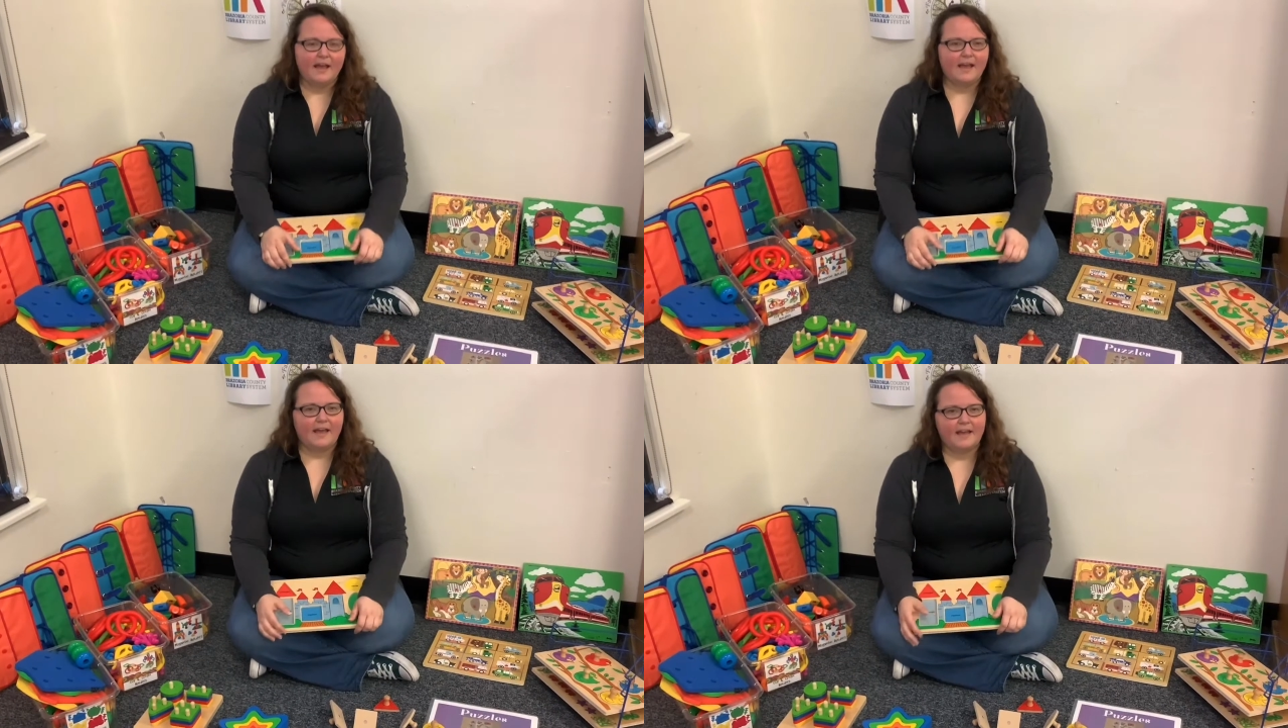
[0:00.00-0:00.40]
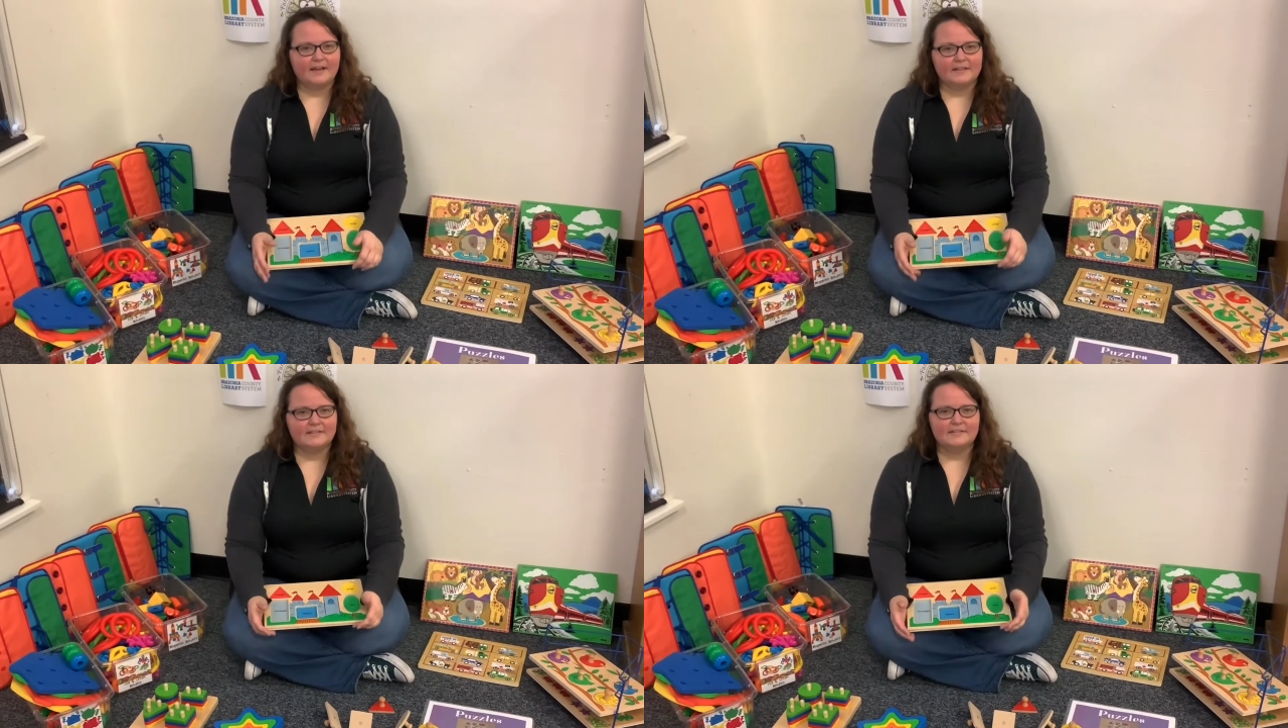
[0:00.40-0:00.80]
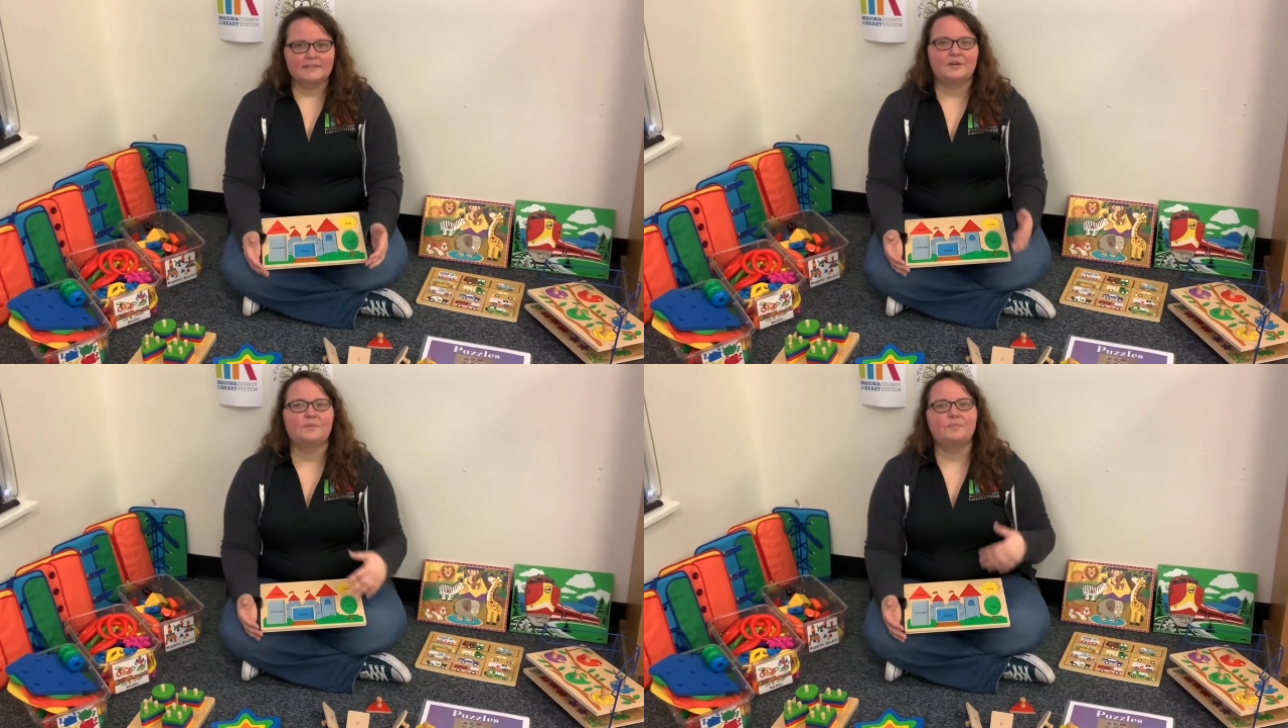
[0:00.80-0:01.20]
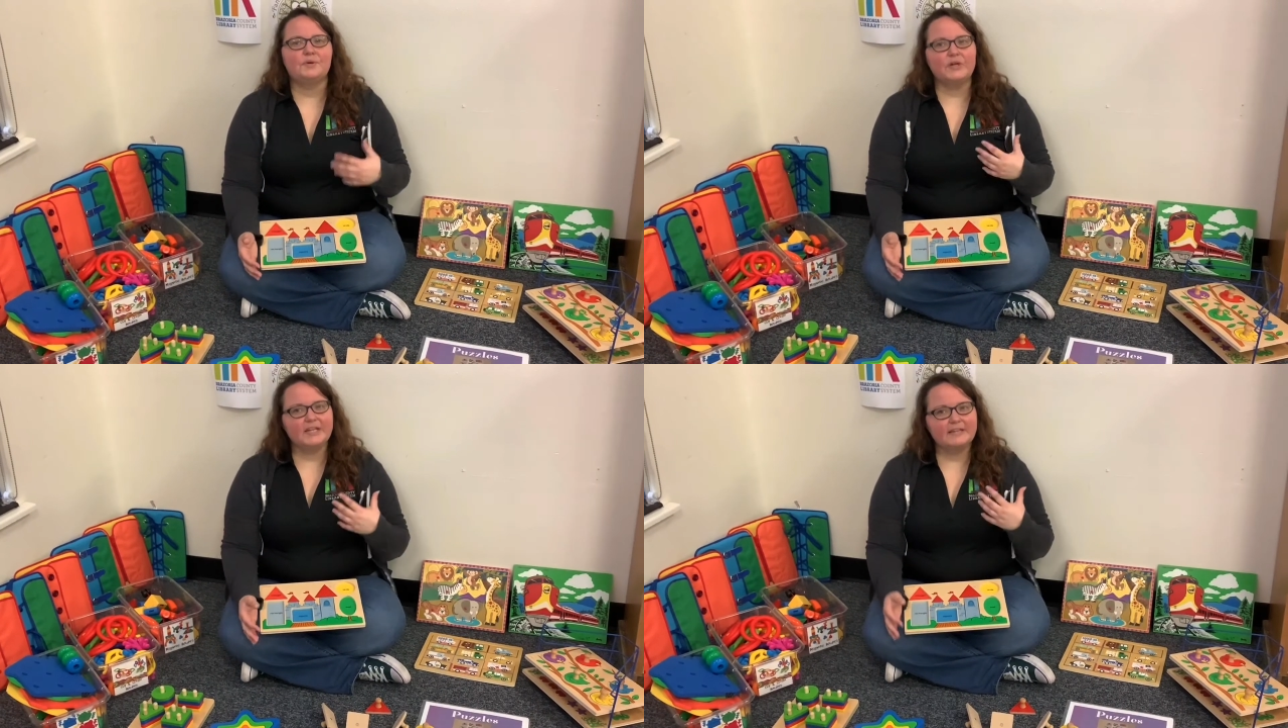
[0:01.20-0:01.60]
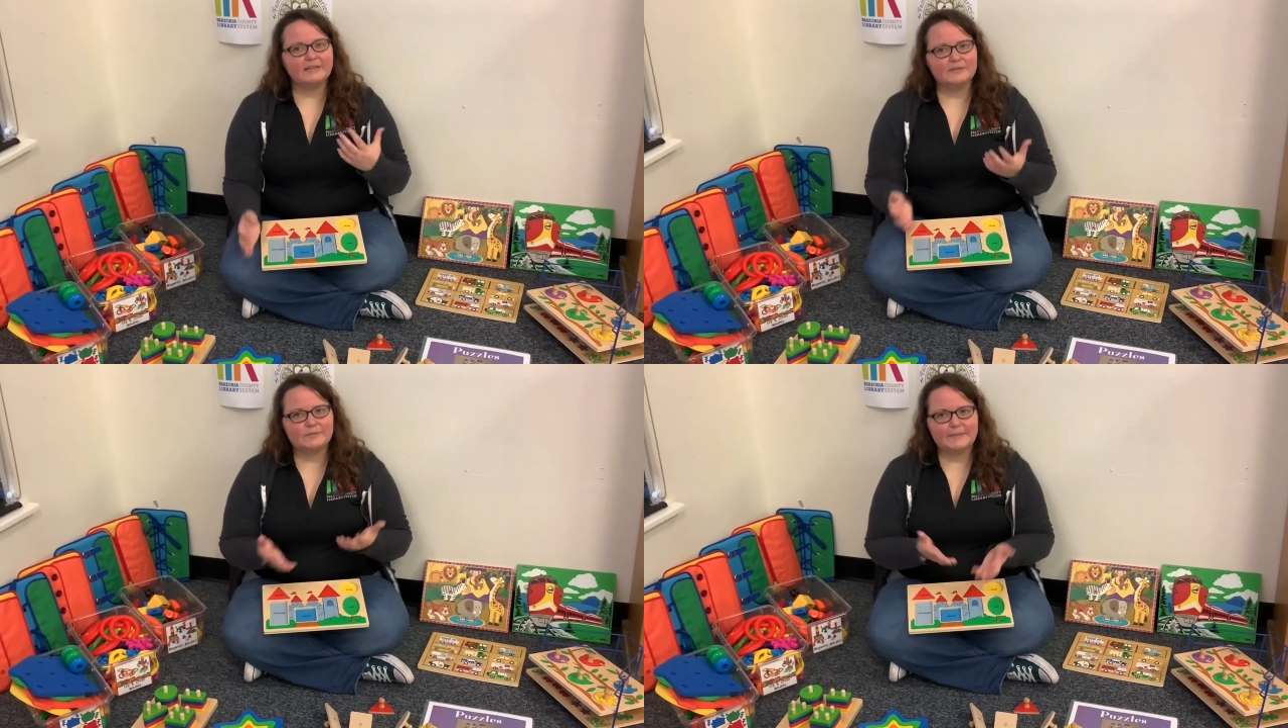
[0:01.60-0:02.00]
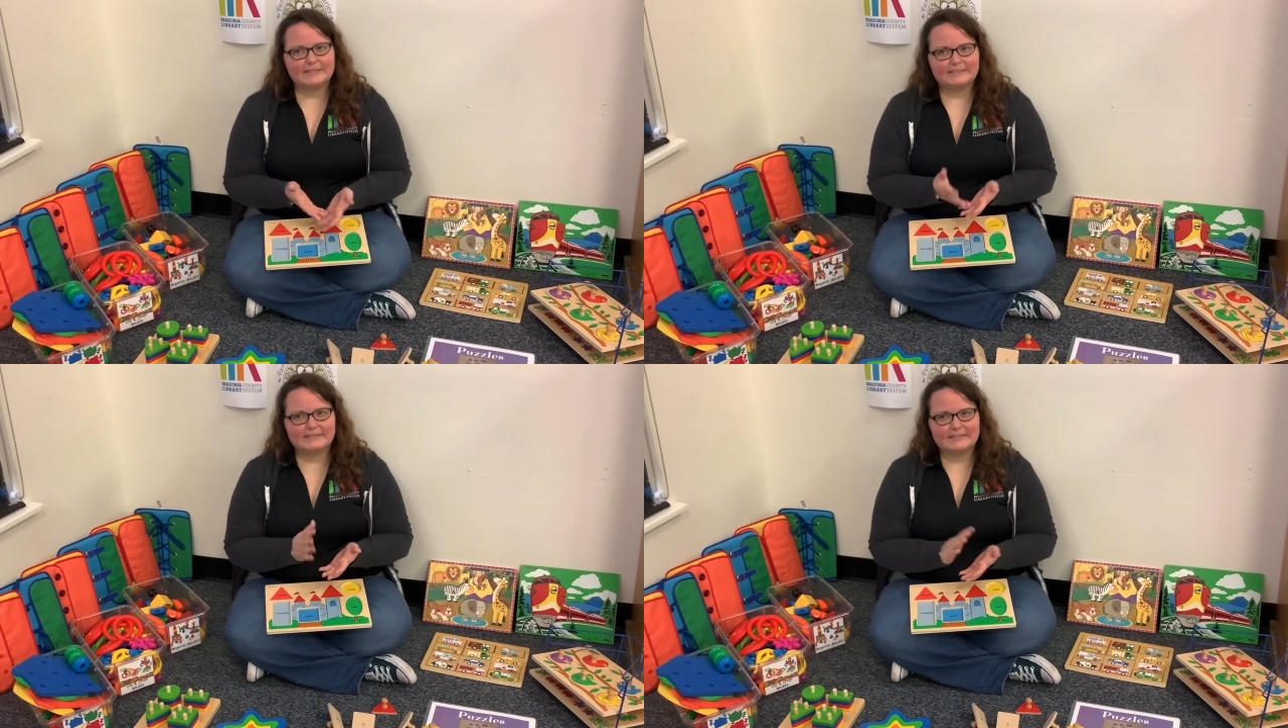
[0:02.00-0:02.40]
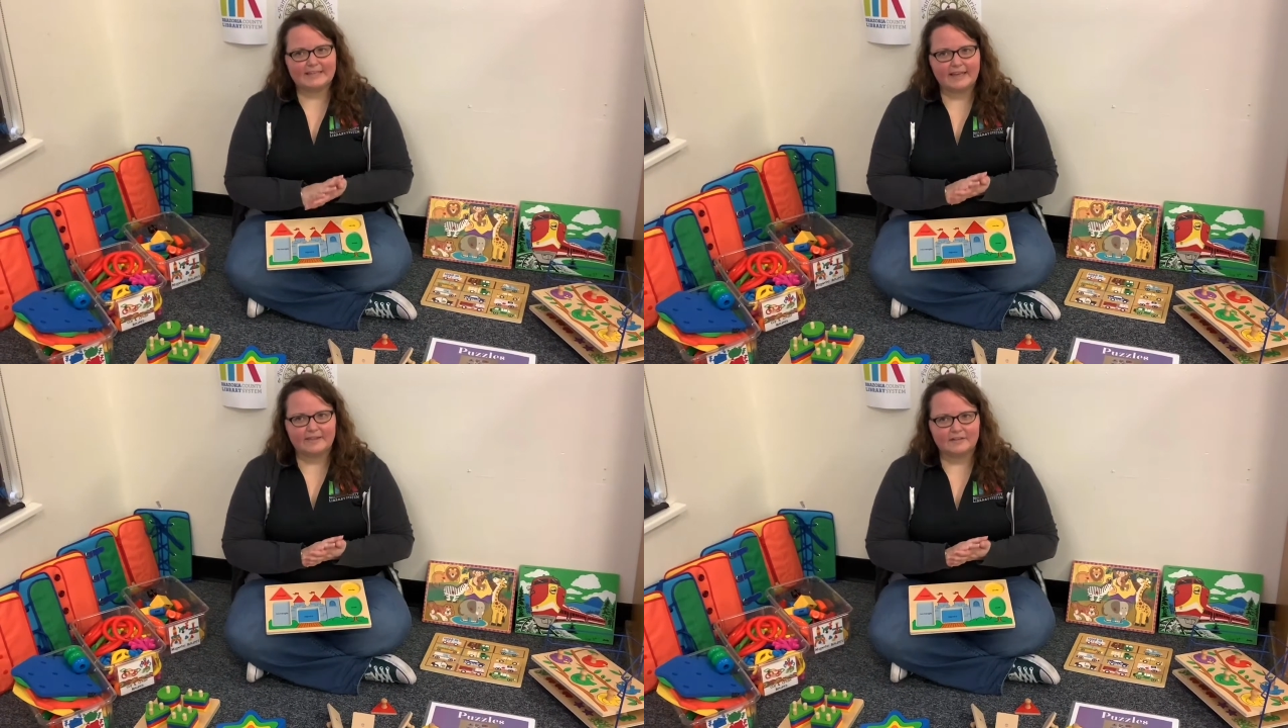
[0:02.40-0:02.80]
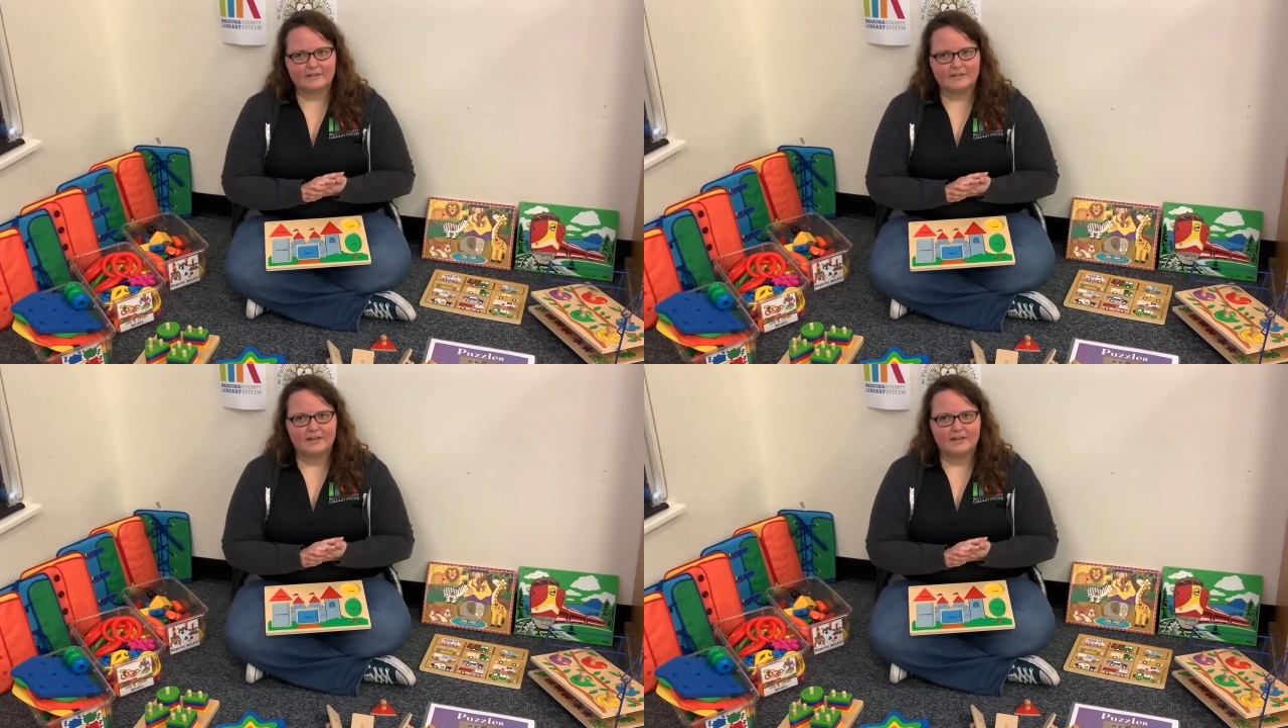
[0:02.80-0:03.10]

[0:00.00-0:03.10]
And putting those pieces together